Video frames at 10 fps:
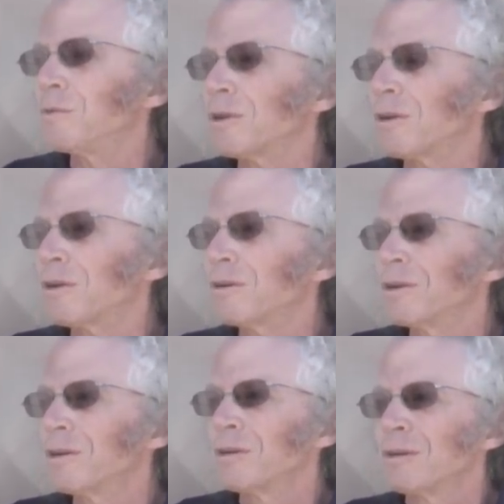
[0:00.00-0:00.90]
with our
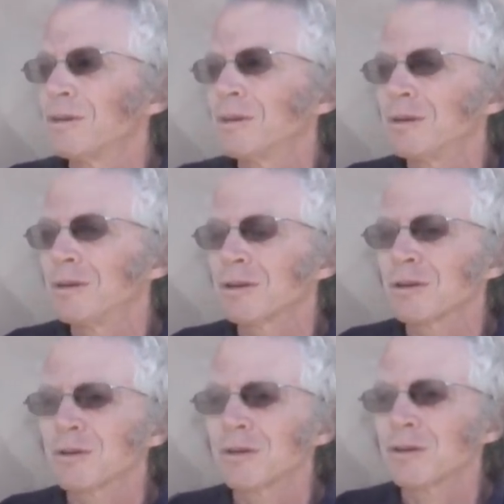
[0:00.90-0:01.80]

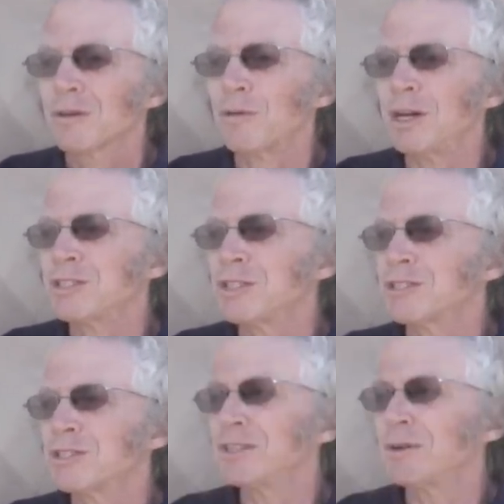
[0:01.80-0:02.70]

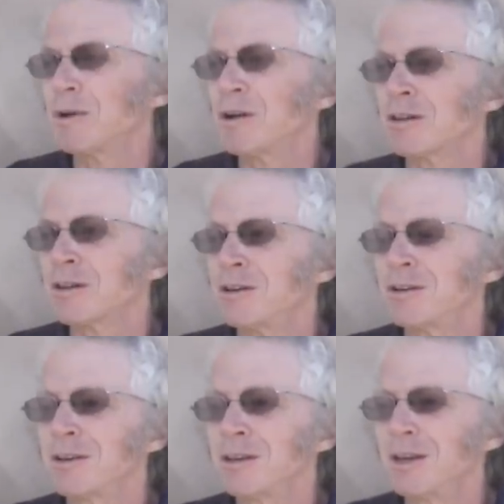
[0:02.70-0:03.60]
crisis in America,
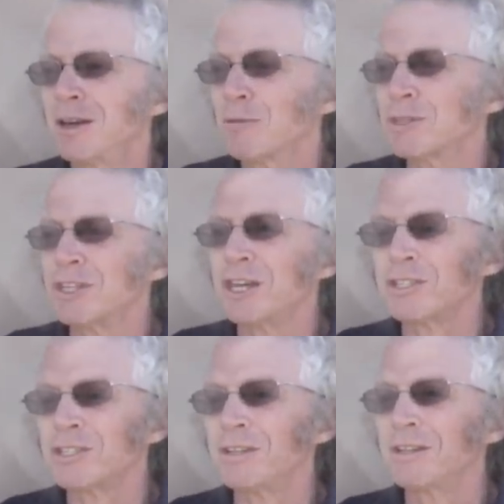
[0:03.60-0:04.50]
a
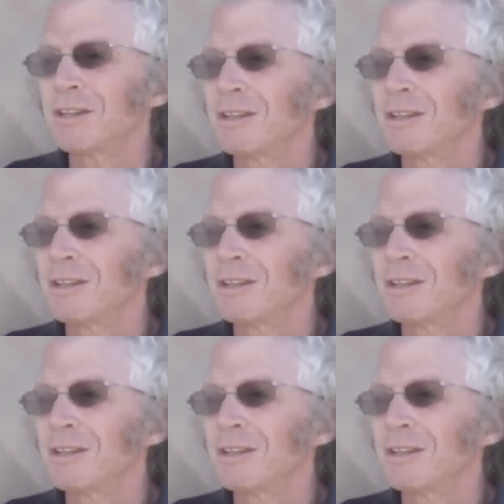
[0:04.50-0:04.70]
recession.